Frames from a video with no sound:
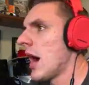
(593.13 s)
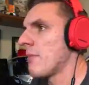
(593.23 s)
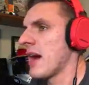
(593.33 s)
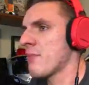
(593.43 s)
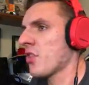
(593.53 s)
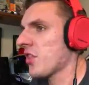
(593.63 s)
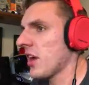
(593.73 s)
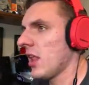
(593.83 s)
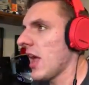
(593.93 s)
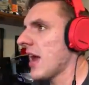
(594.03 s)
I'm
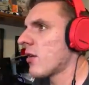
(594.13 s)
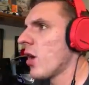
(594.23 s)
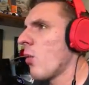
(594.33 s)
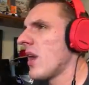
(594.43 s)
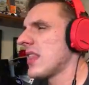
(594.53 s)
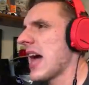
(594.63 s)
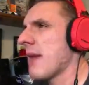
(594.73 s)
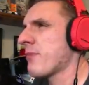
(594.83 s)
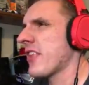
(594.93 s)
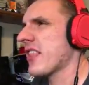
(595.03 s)
still, I don't know what
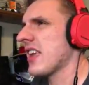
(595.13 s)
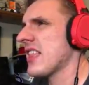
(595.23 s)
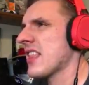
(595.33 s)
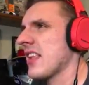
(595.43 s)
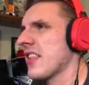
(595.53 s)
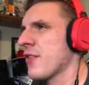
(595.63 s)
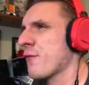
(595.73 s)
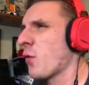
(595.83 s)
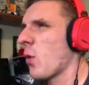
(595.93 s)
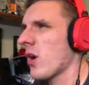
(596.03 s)
lap this is. Is this
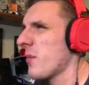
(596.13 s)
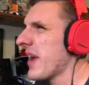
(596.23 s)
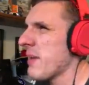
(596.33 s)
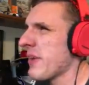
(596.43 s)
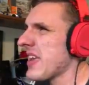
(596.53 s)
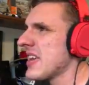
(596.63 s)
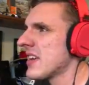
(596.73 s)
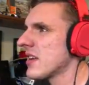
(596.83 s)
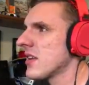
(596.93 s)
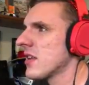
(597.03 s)
4 maybe?
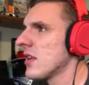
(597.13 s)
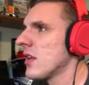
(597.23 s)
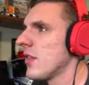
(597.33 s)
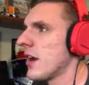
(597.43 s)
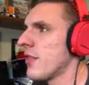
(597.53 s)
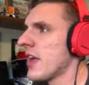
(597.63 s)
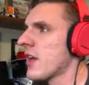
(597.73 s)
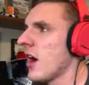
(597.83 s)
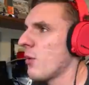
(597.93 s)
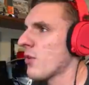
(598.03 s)
Oh, there they
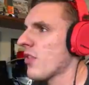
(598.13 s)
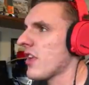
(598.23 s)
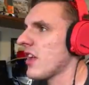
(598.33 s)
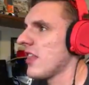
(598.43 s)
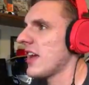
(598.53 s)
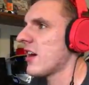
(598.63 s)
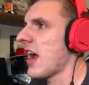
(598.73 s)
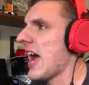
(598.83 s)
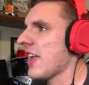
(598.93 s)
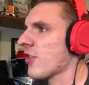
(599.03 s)
go. See you
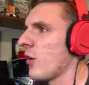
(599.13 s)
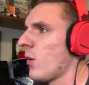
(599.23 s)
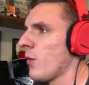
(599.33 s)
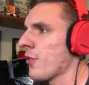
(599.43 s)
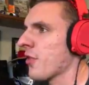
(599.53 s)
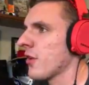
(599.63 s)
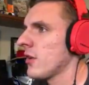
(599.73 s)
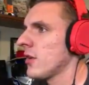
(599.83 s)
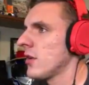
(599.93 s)
later, assholes.